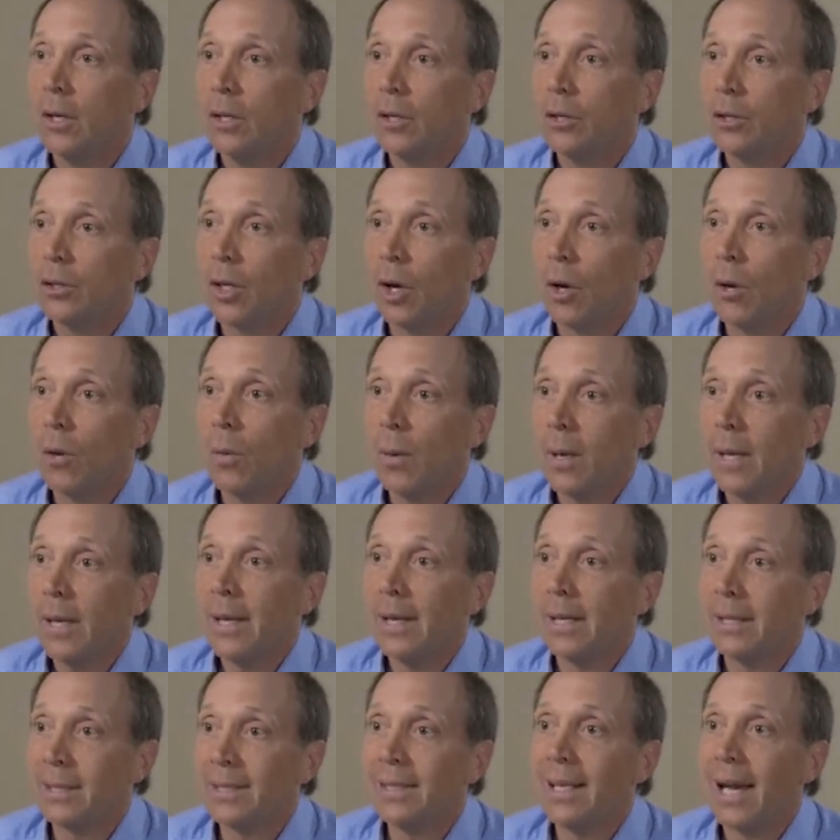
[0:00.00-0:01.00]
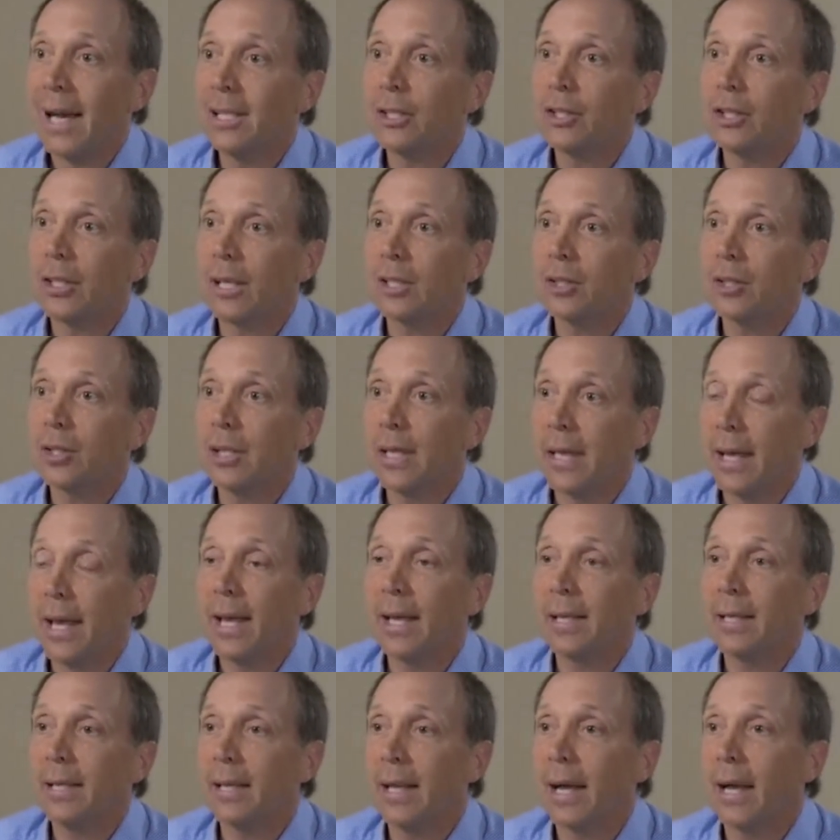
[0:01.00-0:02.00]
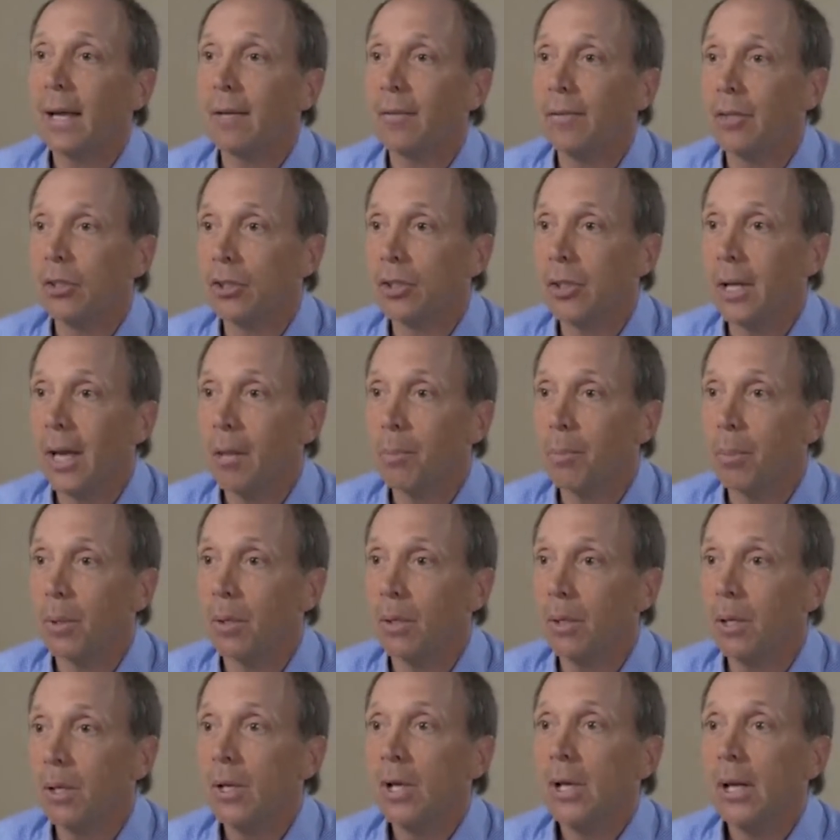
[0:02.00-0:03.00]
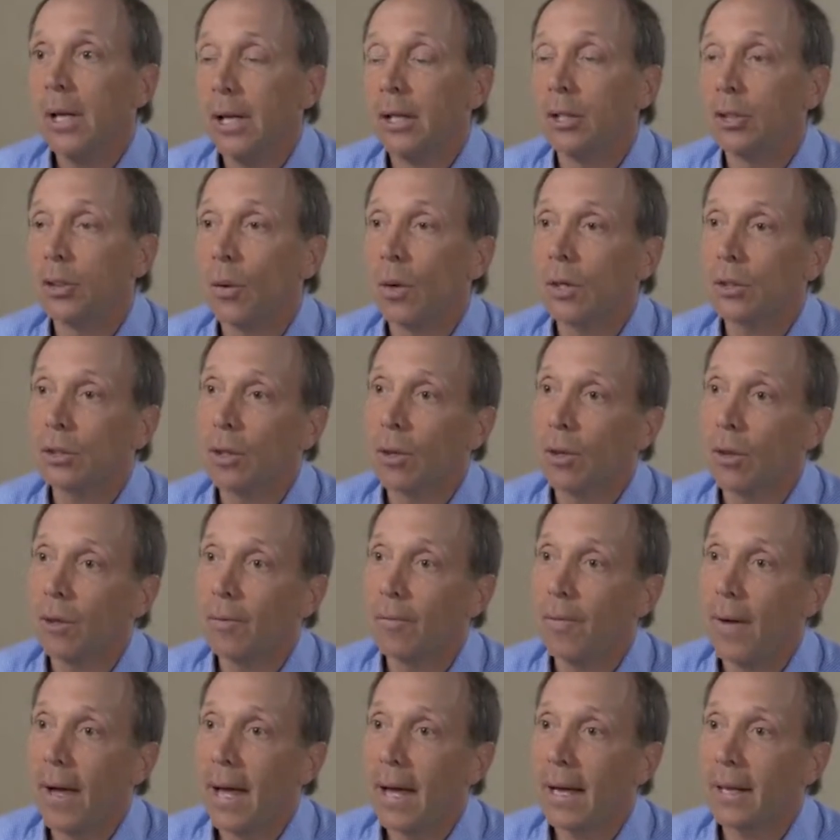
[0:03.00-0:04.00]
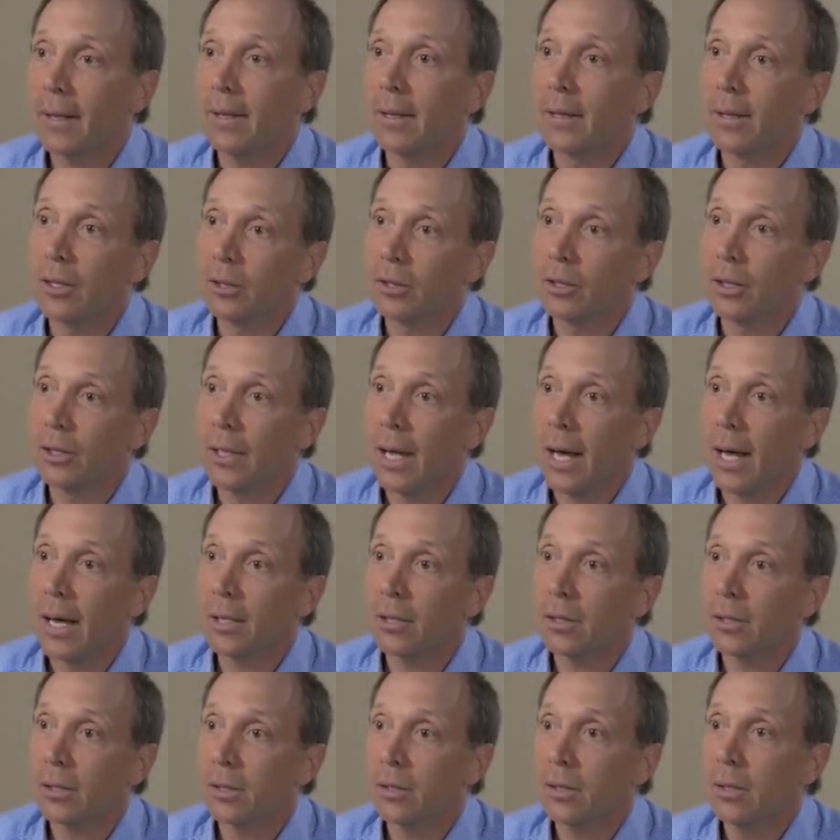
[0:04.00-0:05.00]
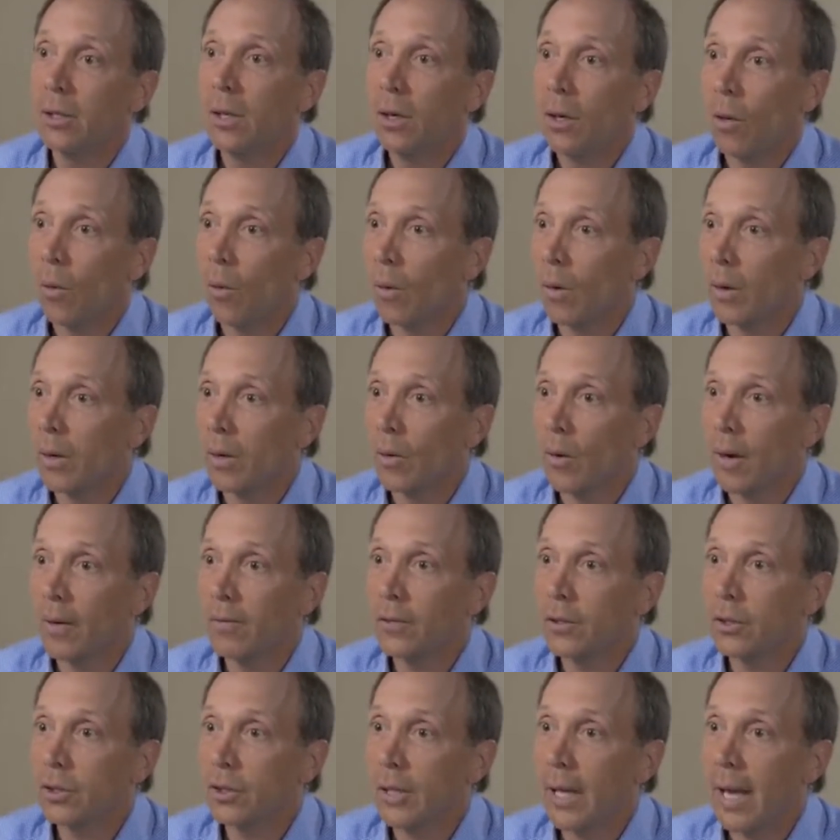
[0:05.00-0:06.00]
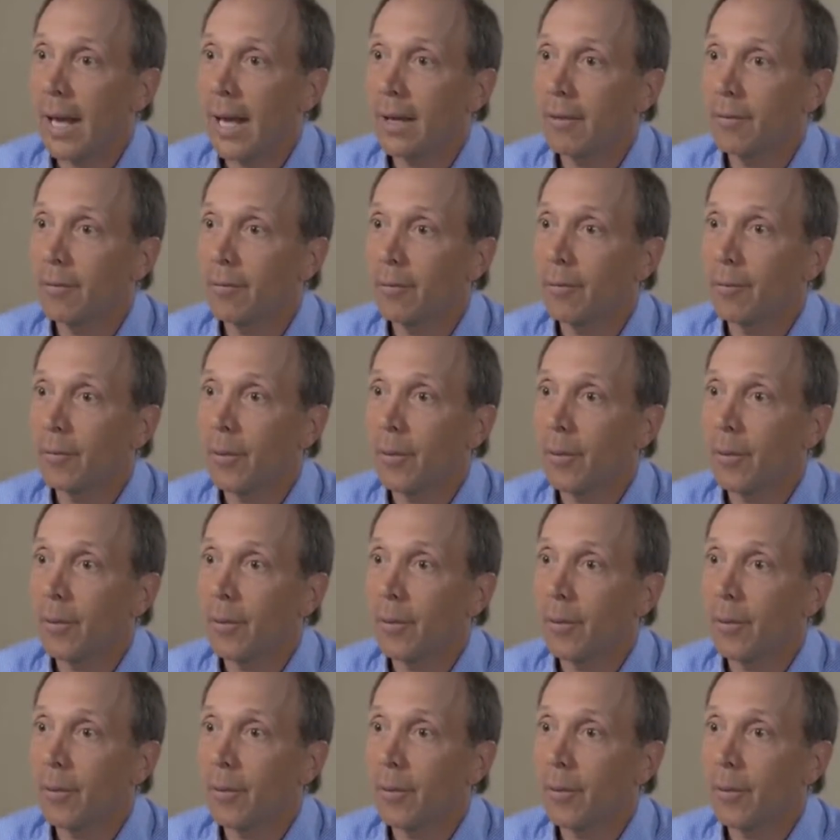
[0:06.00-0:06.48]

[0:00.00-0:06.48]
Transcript: So it's not just the handing out of the sample, it's also the fact that there's a doctor or an office staff